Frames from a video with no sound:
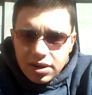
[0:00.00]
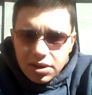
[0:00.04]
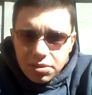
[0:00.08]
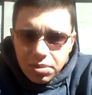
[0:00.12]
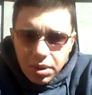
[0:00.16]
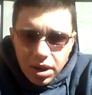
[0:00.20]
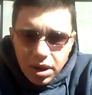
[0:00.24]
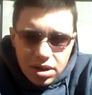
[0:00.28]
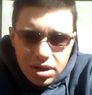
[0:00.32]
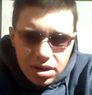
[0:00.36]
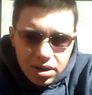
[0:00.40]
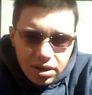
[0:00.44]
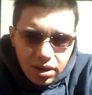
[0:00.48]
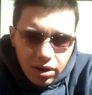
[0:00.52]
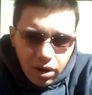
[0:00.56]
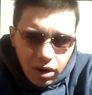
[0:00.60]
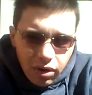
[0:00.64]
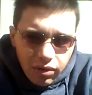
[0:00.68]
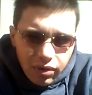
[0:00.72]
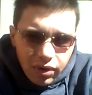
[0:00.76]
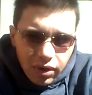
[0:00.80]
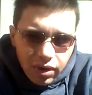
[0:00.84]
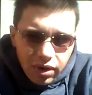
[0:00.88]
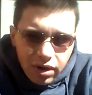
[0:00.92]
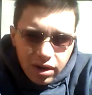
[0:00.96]
especially
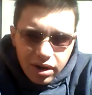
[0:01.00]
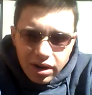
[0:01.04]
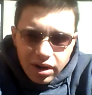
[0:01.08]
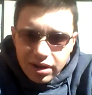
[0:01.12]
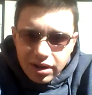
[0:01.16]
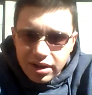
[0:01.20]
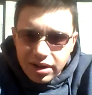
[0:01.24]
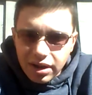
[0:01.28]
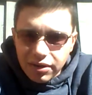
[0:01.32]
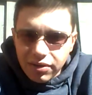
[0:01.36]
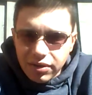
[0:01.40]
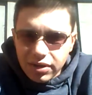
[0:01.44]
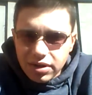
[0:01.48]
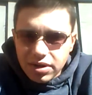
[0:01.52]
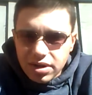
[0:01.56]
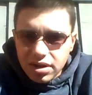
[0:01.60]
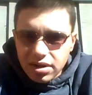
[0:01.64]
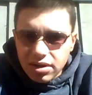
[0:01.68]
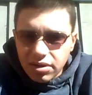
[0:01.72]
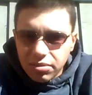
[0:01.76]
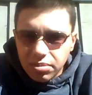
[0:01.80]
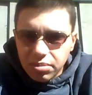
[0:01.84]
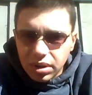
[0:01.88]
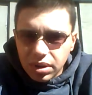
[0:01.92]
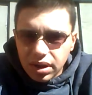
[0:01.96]
over
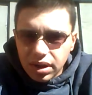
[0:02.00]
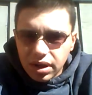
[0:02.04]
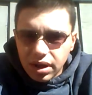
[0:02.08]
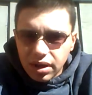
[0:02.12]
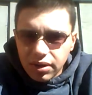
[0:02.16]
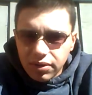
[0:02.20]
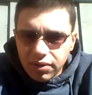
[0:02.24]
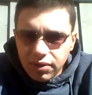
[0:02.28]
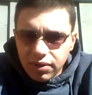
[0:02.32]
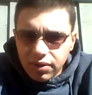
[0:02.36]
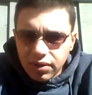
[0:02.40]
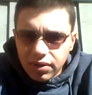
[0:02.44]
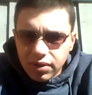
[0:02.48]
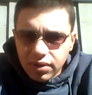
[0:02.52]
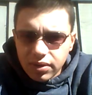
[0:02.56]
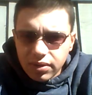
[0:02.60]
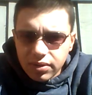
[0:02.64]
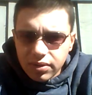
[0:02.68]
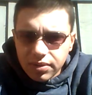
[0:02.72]
differences of belief,